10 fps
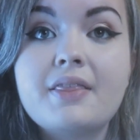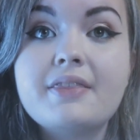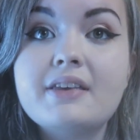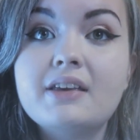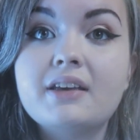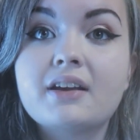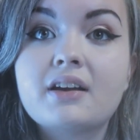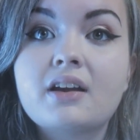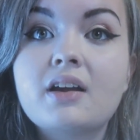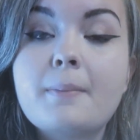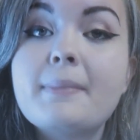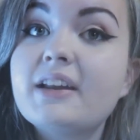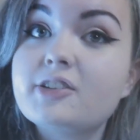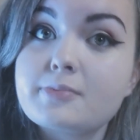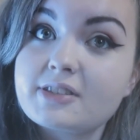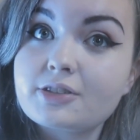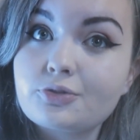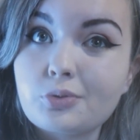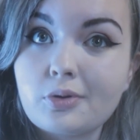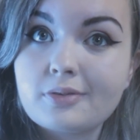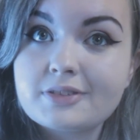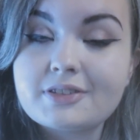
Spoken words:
the management's control.